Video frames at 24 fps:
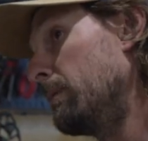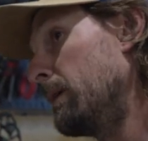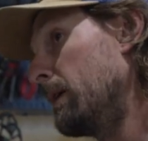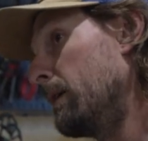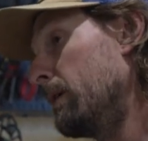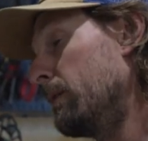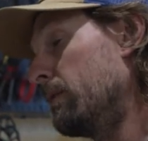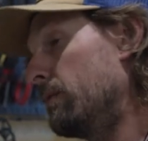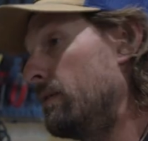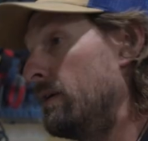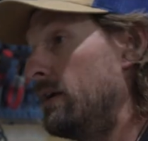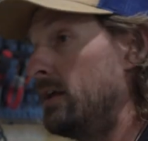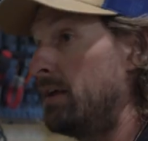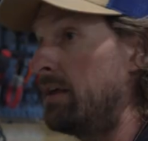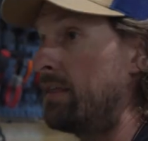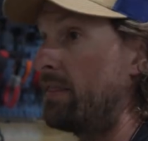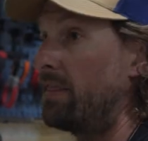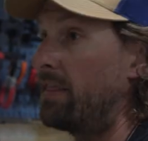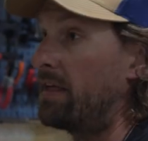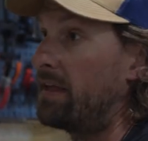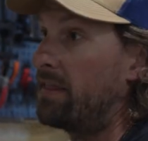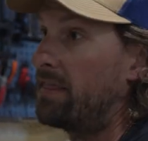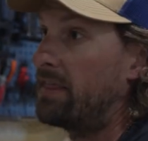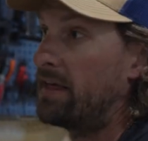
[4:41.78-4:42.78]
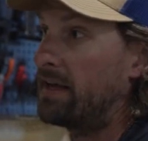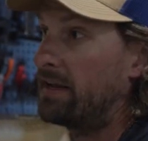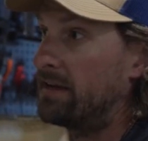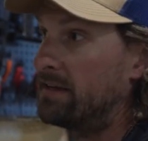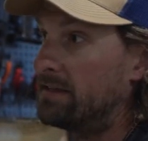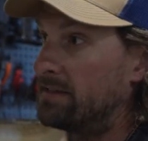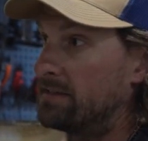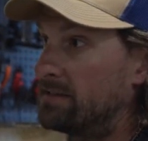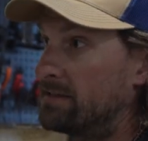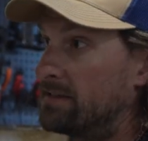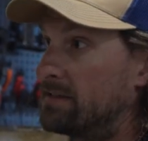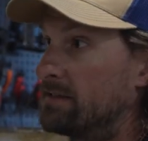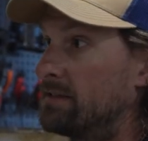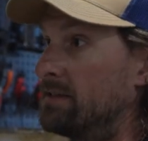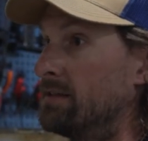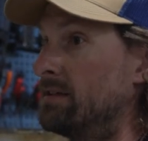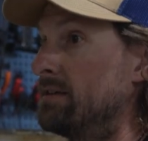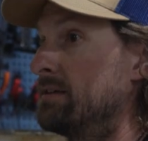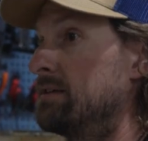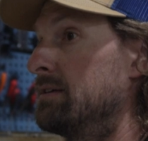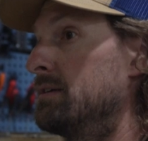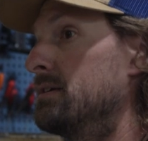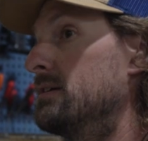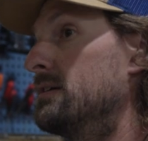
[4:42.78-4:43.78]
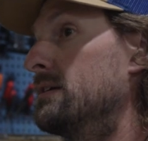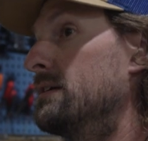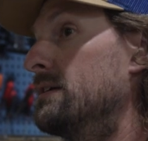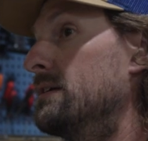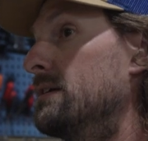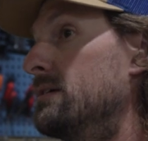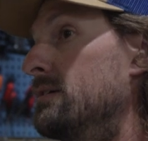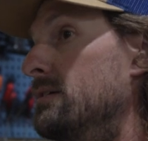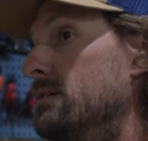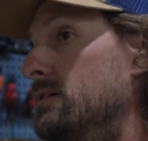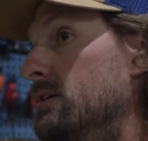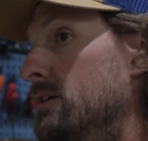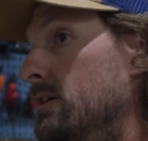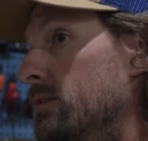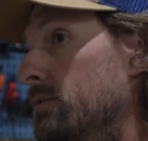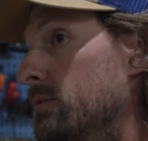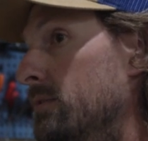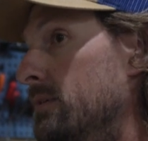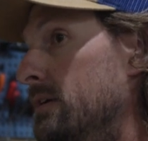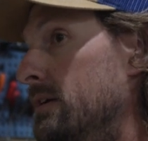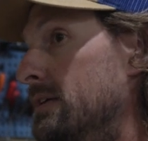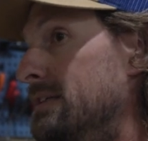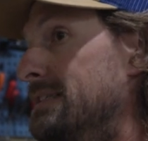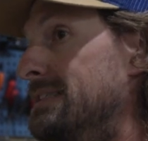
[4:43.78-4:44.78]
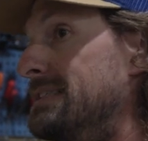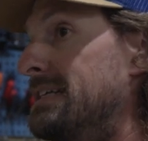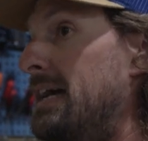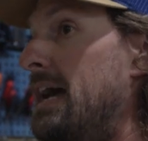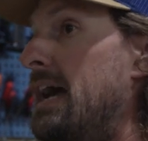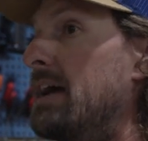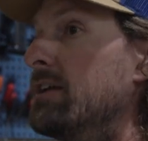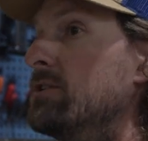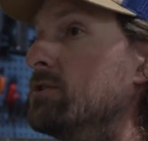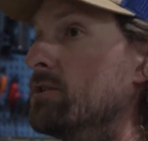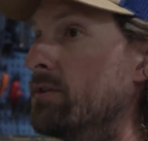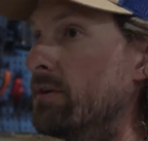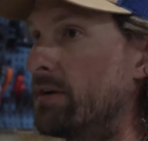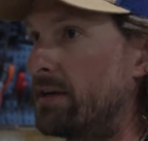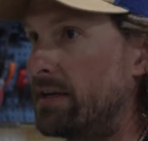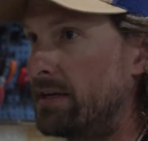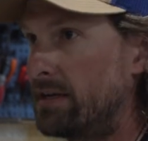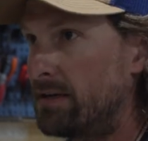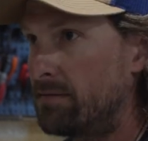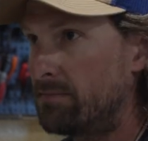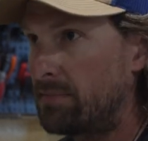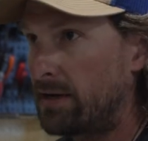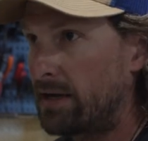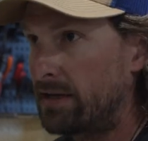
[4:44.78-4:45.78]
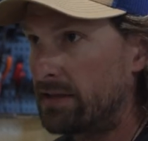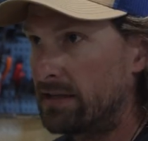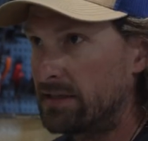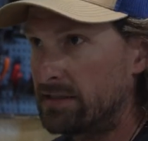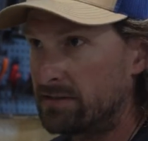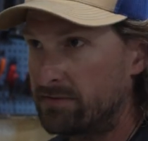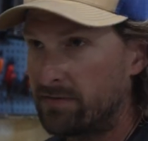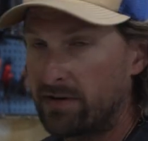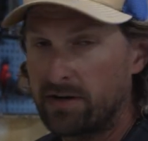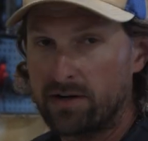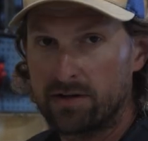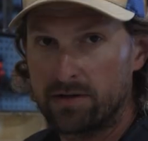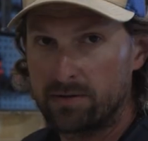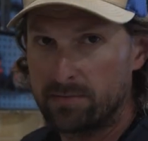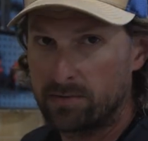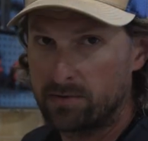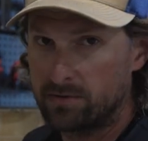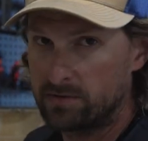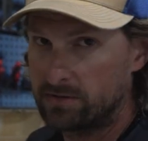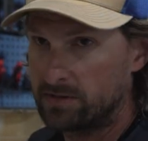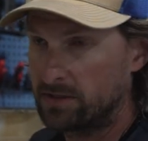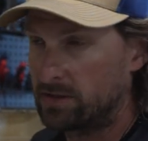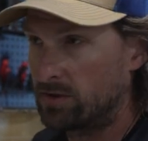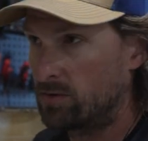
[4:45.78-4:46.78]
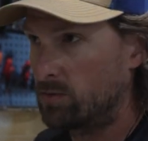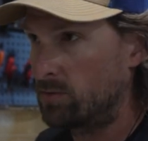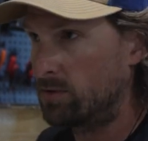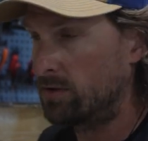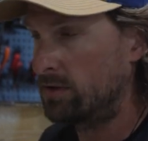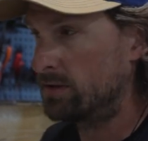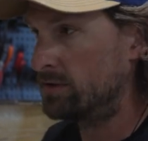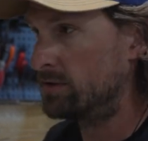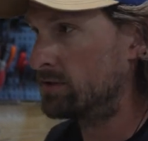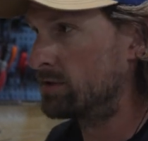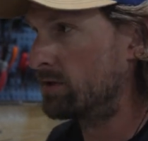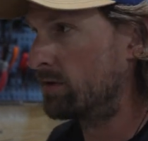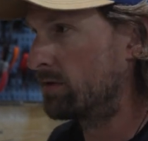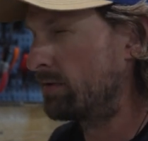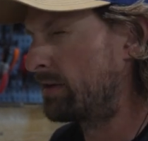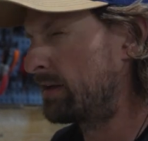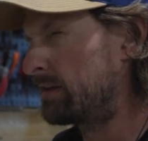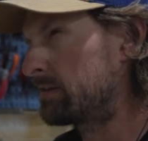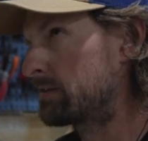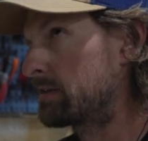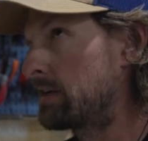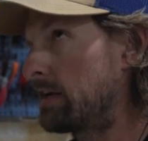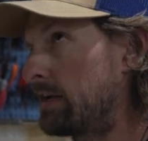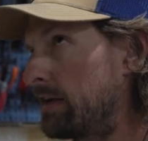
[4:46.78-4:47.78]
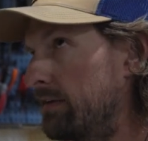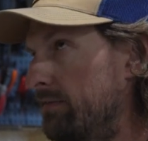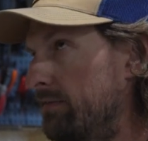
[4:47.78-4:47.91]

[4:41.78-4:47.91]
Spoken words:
bow that then is exaggerated by these variables in the wood. So that was kind